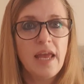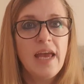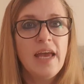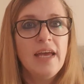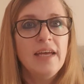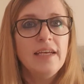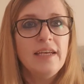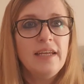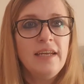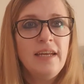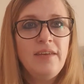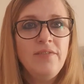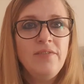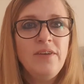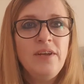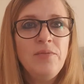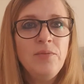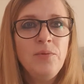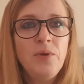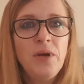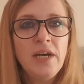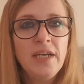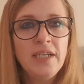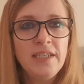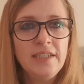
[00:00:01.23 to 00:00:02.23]
Good evening,
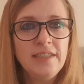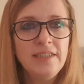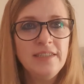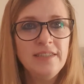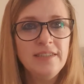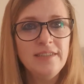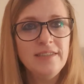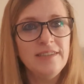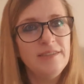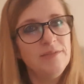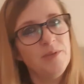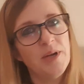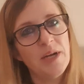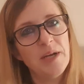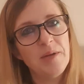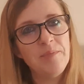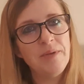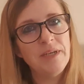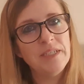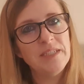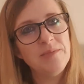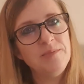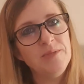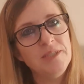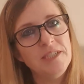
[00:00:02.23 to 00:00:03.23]
everyone. Welcome
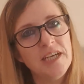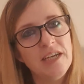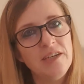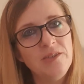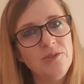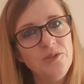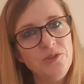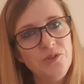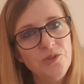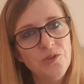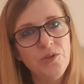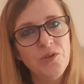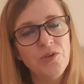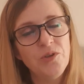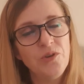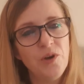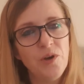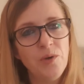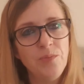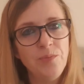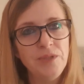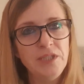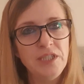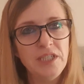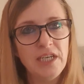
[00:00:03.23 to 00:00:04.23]
back to my channel, True
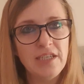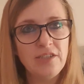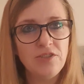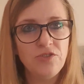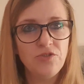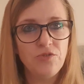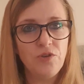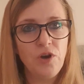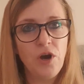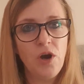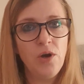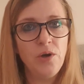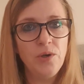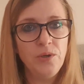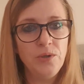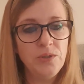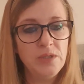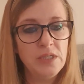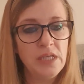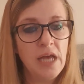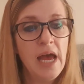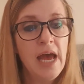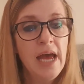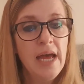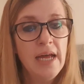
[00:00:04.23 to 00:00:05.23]
Crime with Jess Rose.
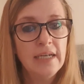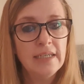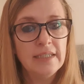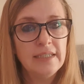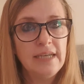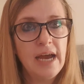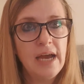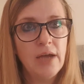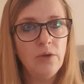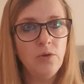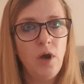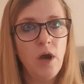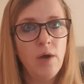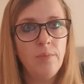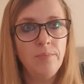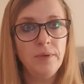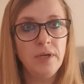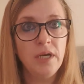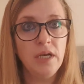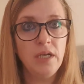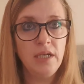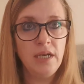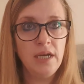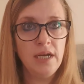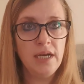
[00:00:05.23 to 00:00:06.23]
Now,
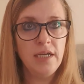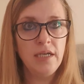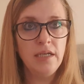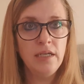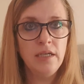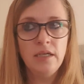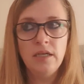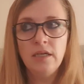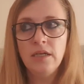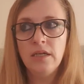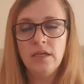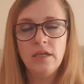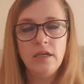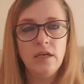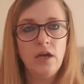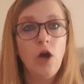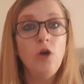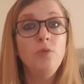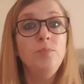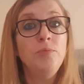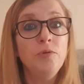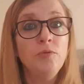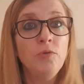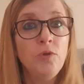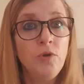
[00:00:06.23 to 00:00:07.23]

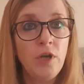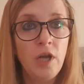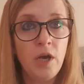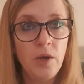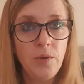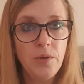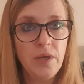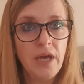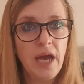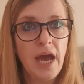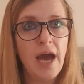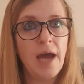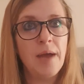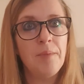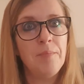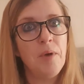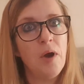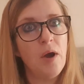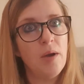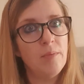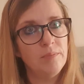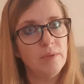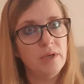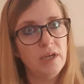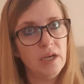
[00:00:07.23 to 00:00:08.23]
hope you're all okay, but
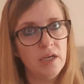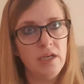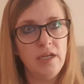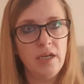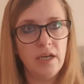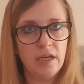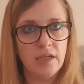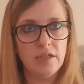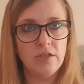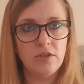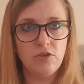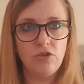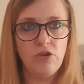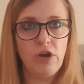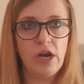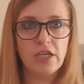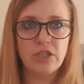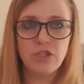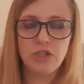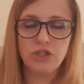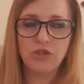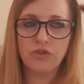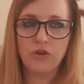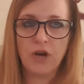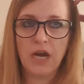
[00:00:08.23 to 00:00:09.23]
I'm gonna crack
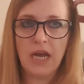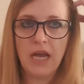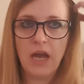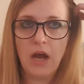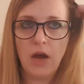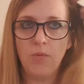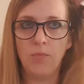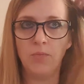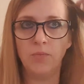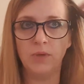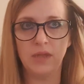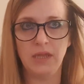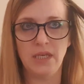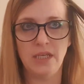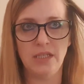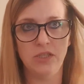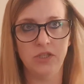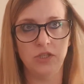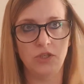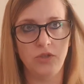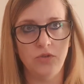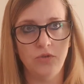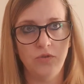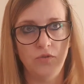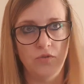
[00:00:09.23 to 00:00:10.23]
straight on with this
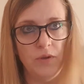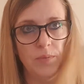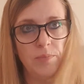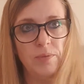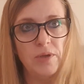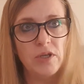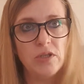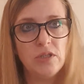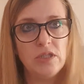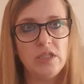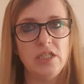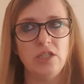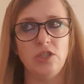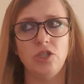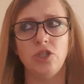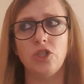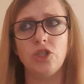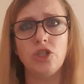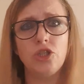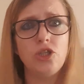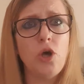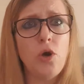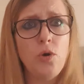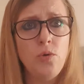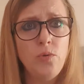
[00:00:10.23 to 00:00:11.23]
story because it's
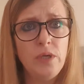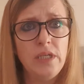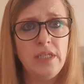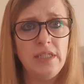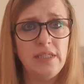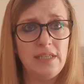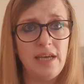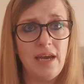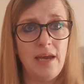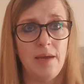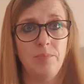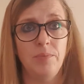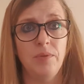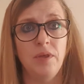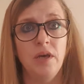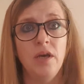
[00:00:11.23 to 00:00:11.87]
so in-depth.